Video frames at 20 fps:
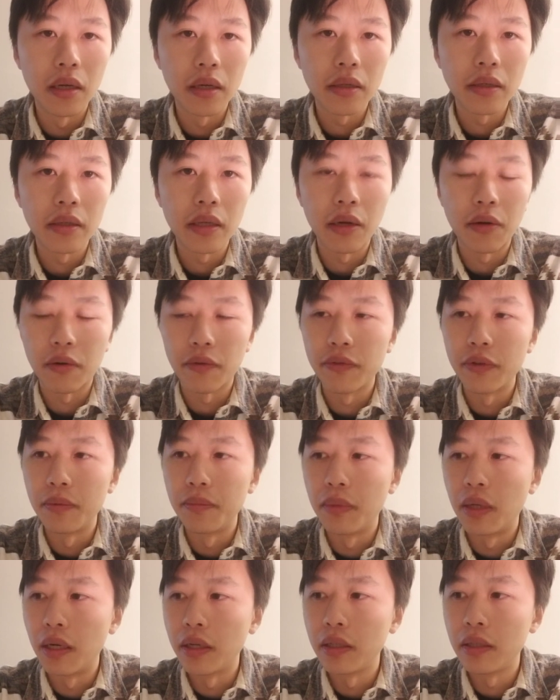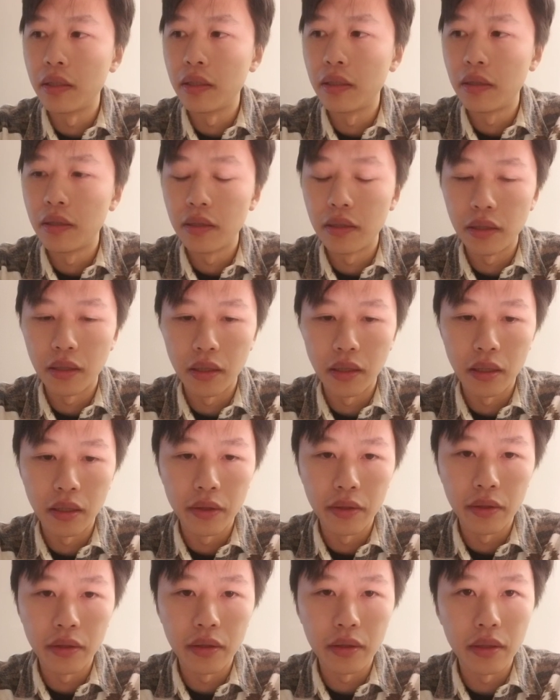counterfeit money
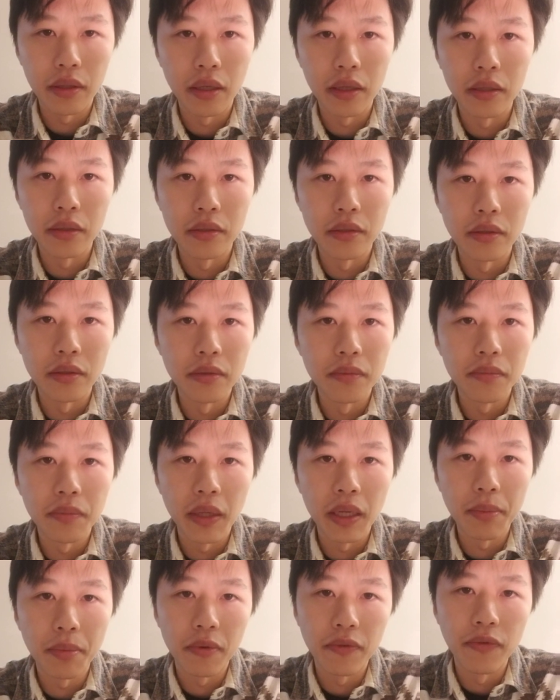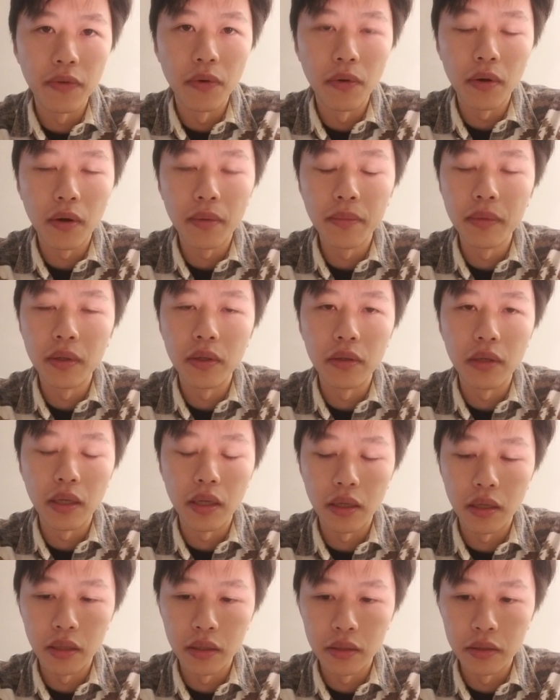that is in paper form
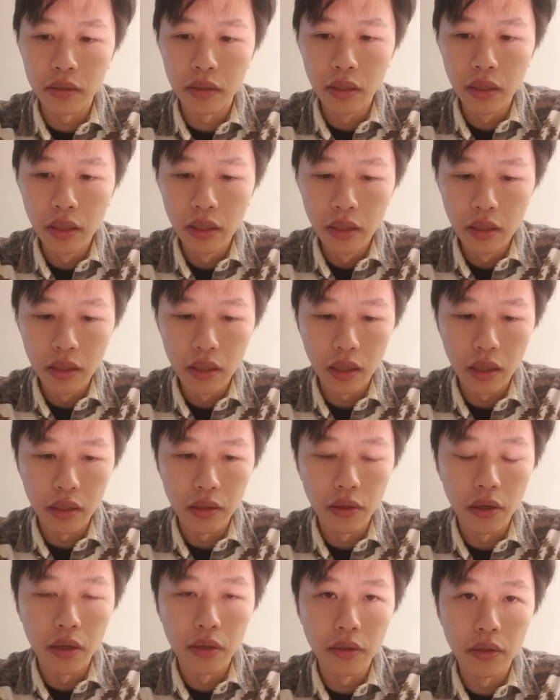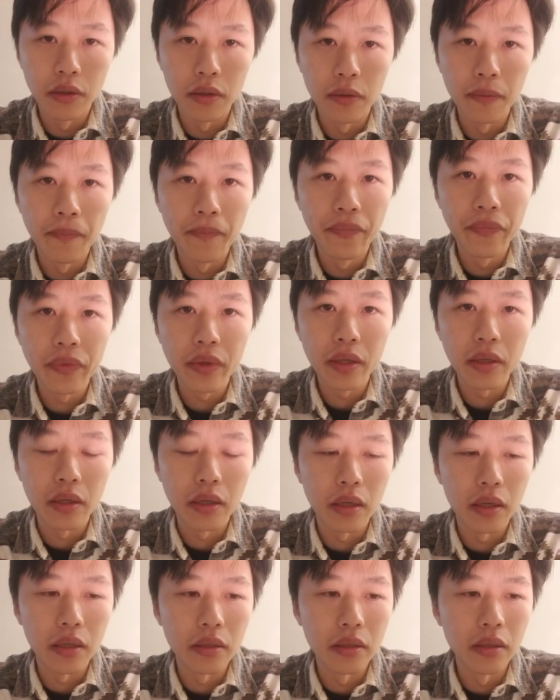and launder
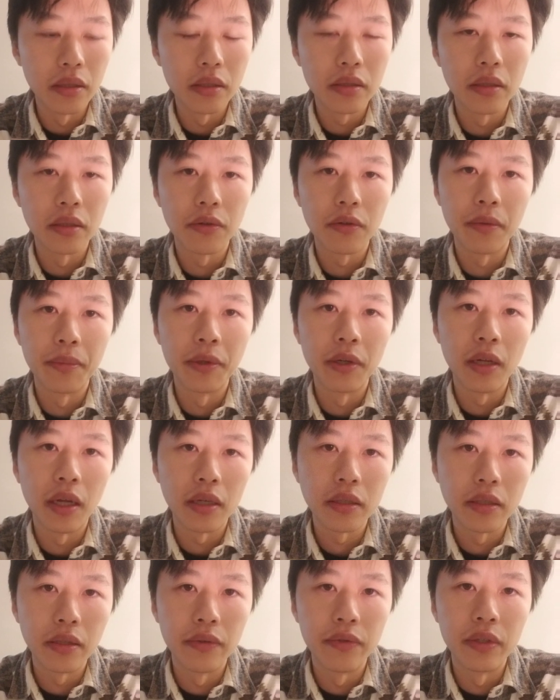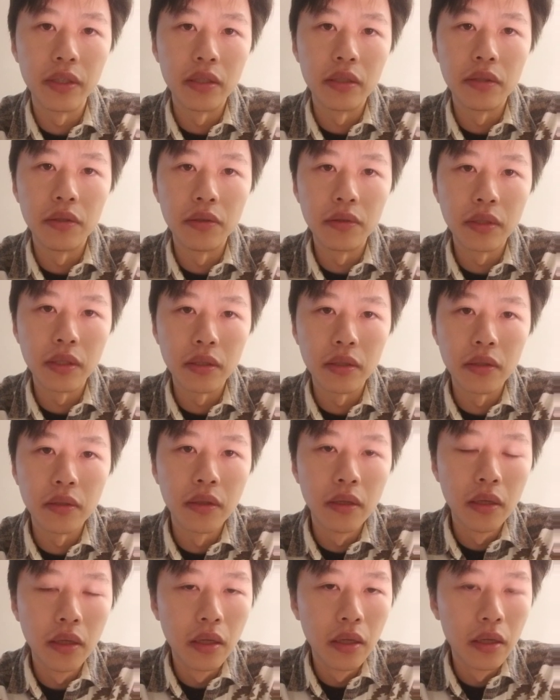illicit criminal activity using
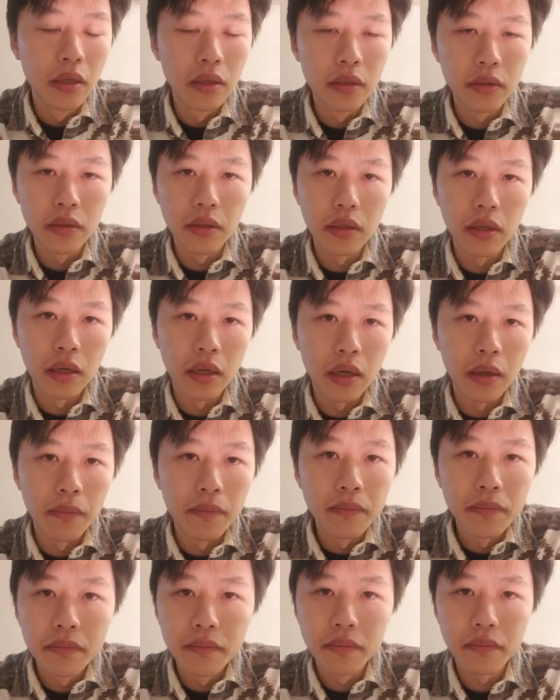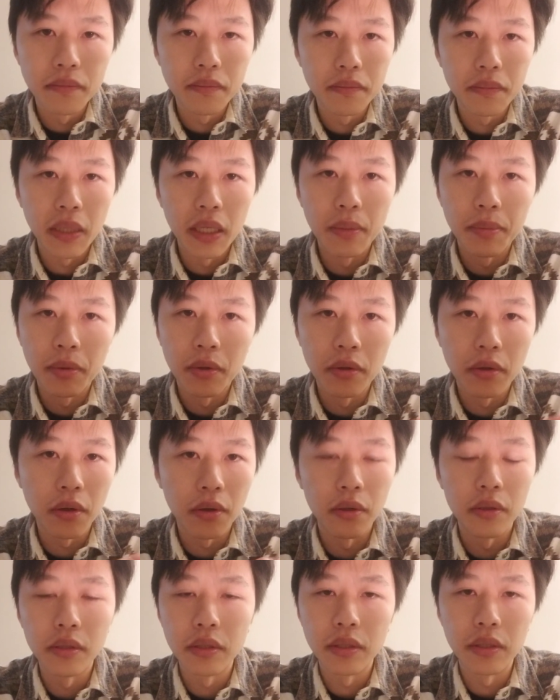uh, paper
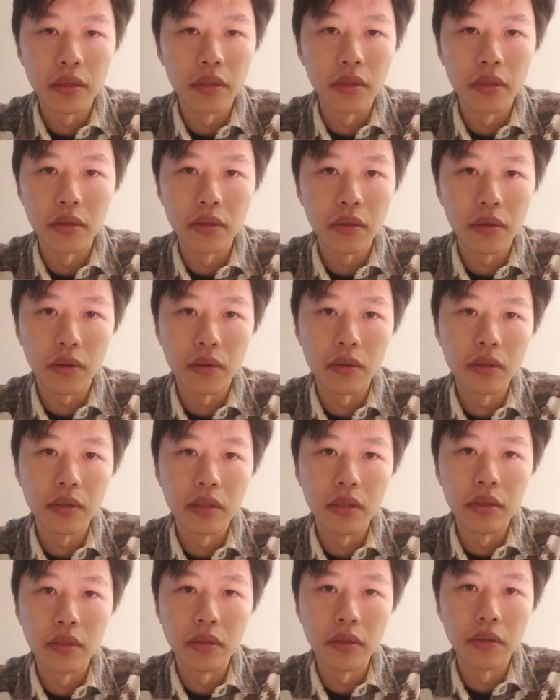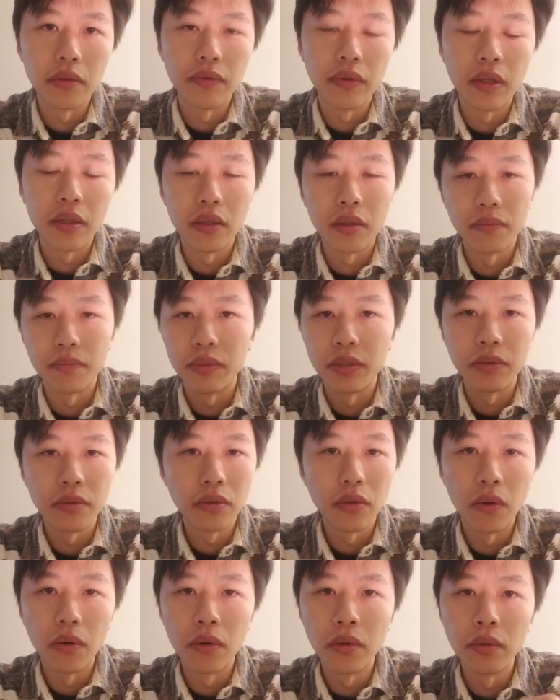currency and currencies and use
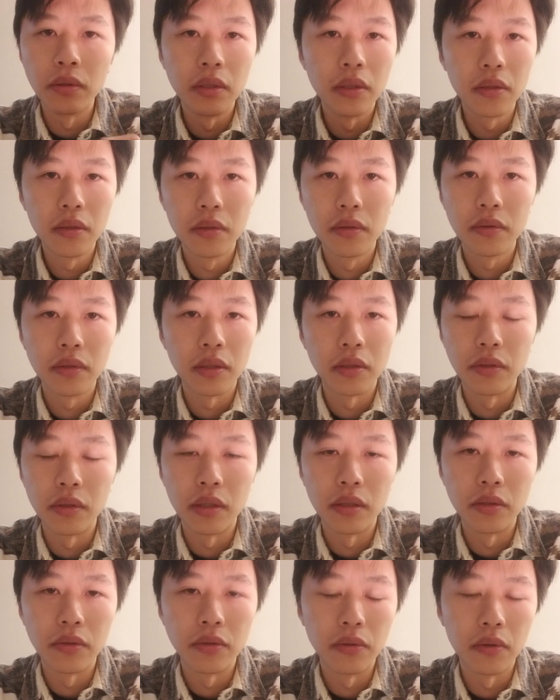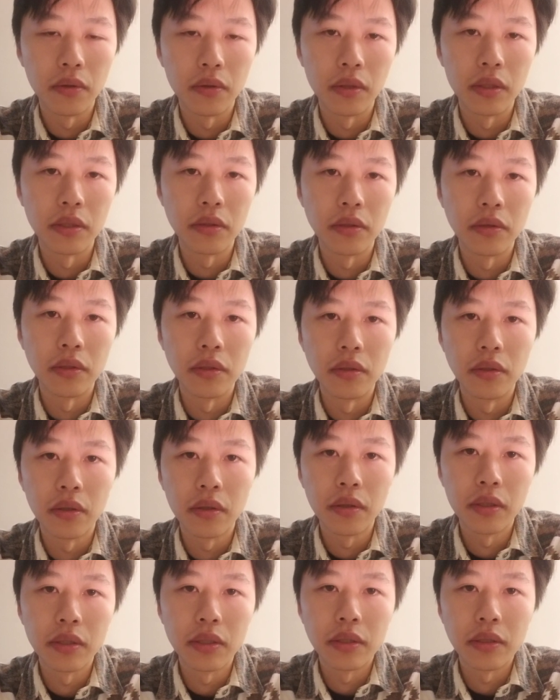gold and jewelry. So you're
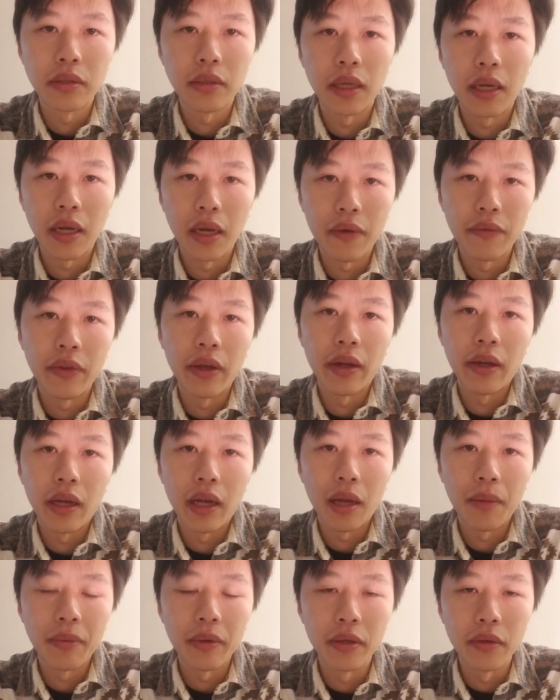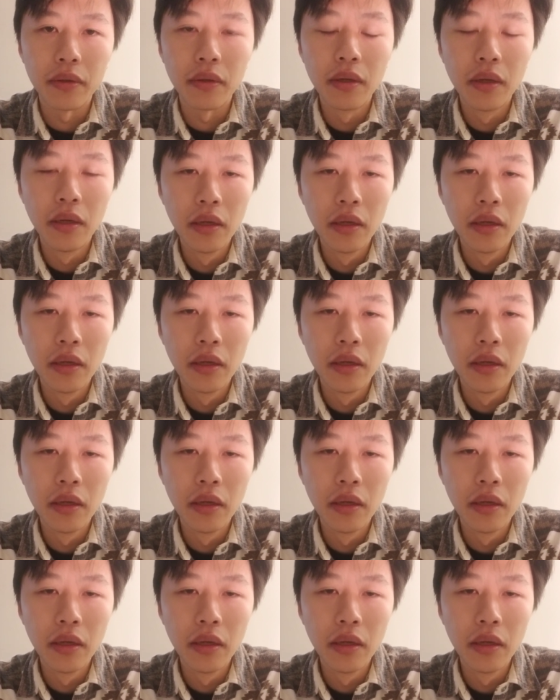going to just have that happen